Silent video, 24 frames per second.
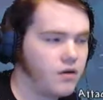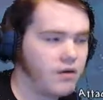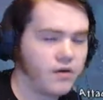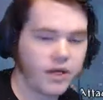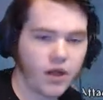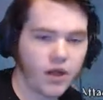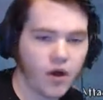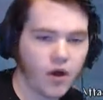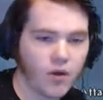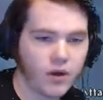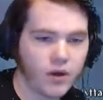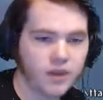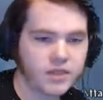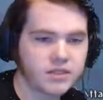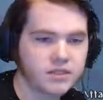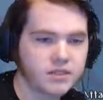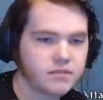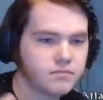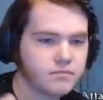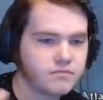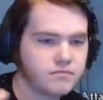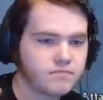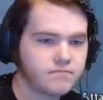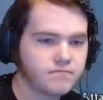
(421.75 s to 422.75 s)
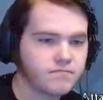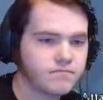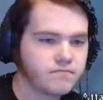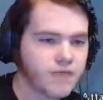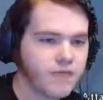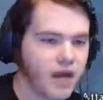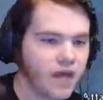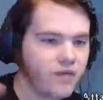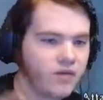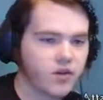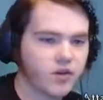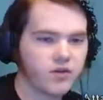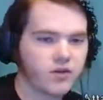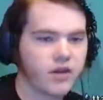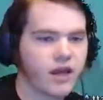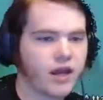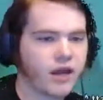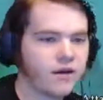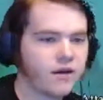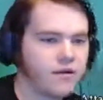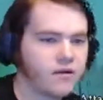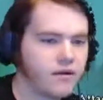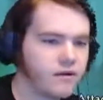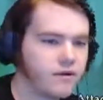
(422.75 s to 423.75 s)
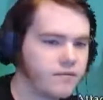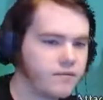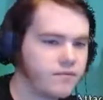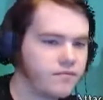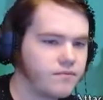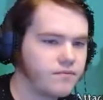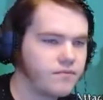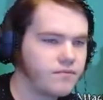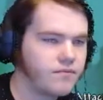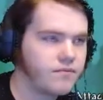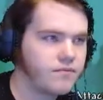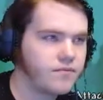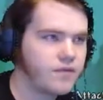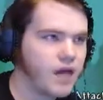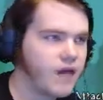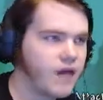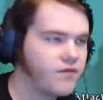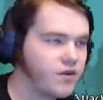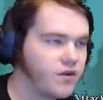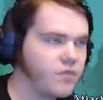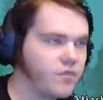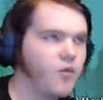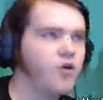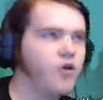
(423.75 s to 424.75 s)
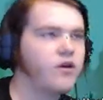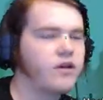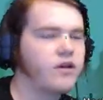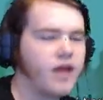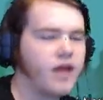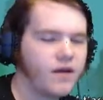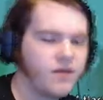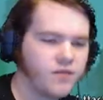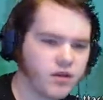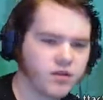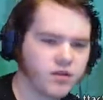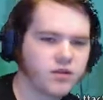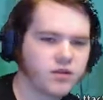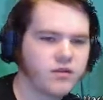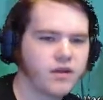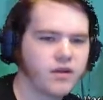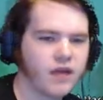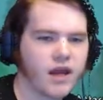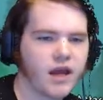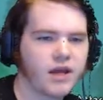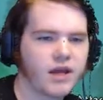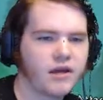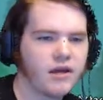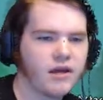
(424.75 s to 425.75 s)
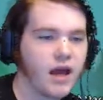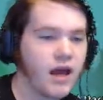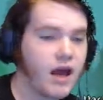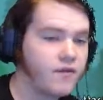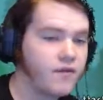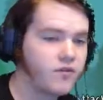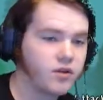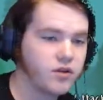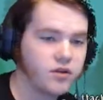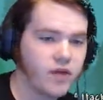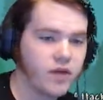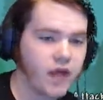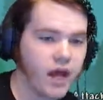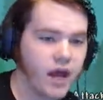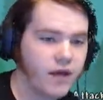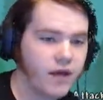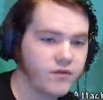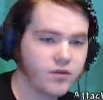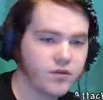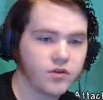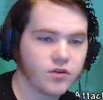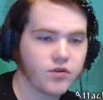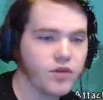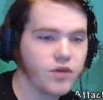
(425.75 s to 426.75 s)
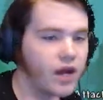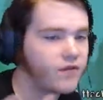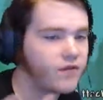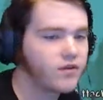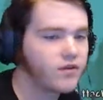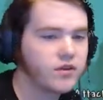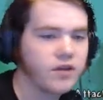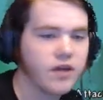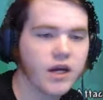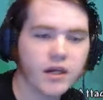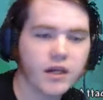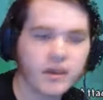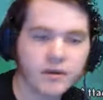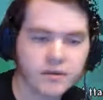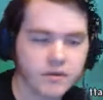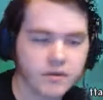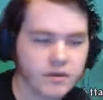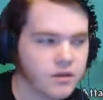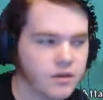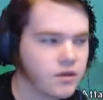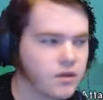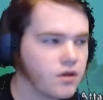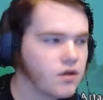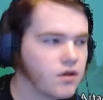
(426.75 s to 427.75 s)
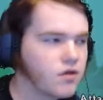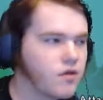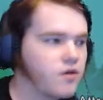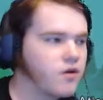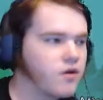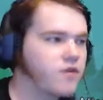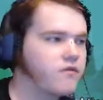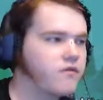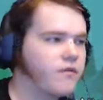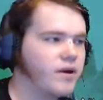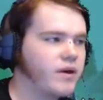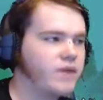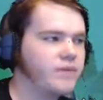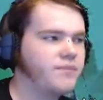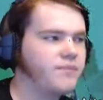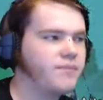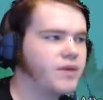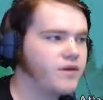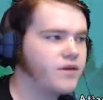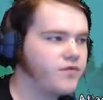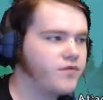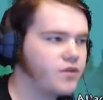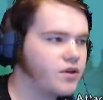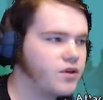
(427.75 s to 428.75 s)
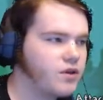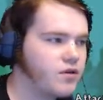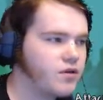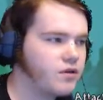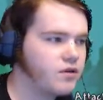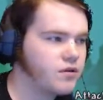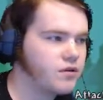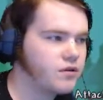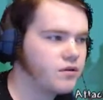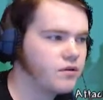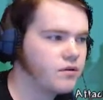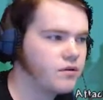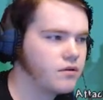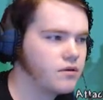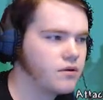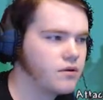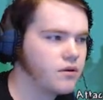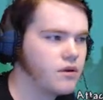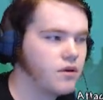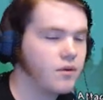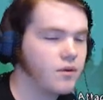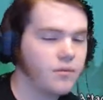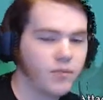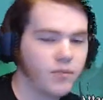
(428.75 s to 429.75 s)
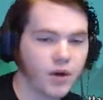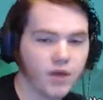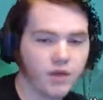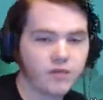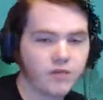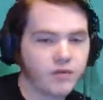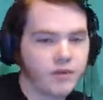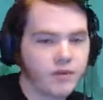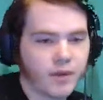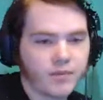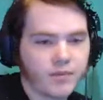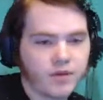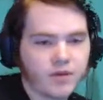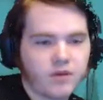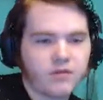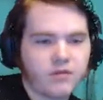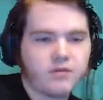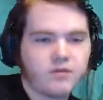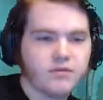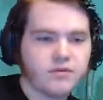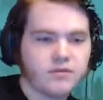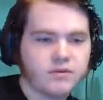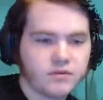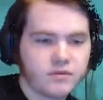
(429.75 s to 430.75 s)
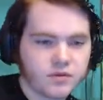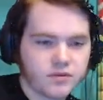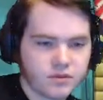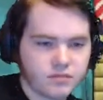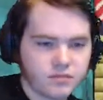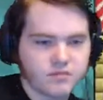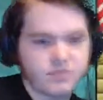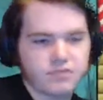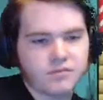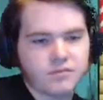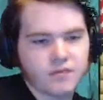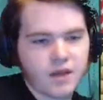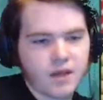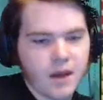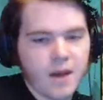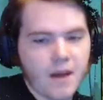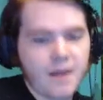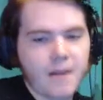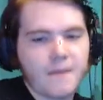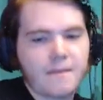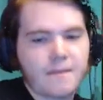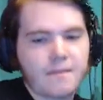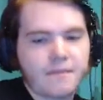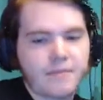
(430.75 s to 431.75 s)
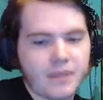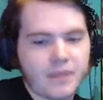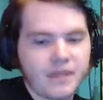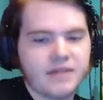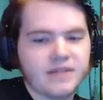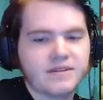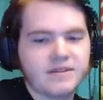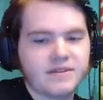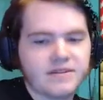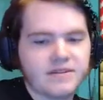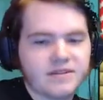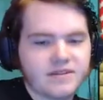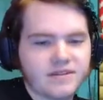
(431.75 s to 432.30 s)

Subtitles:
always, have a good day. Have a good morning, have a good day, have a good afternoon, have a good night. Wherever it might be for you. But remember, peace.